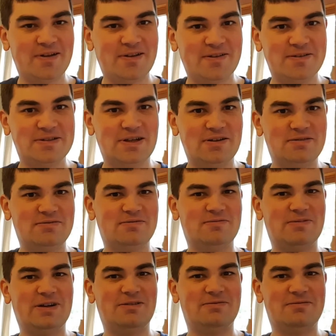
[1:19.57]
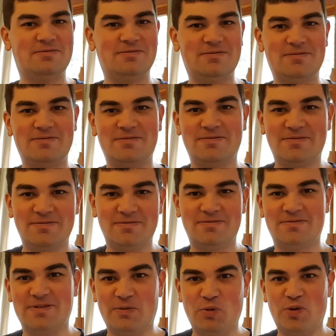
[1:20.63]
It's like, well,
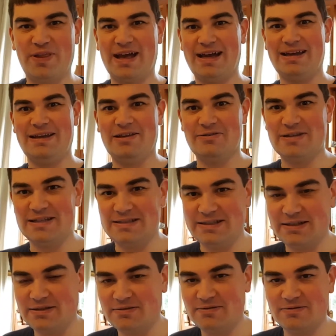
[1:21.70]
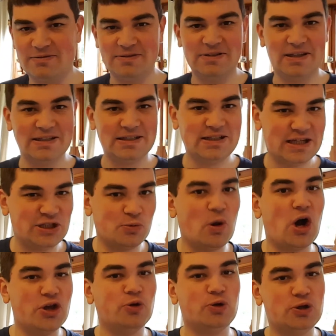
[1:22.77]
I'm not that egotistic. And he said, yes, you
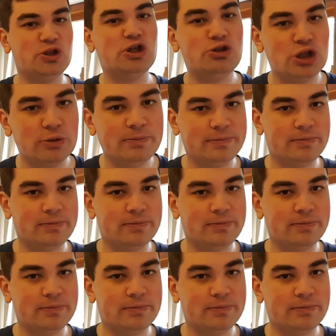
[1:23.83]
are. You're doing YouTube.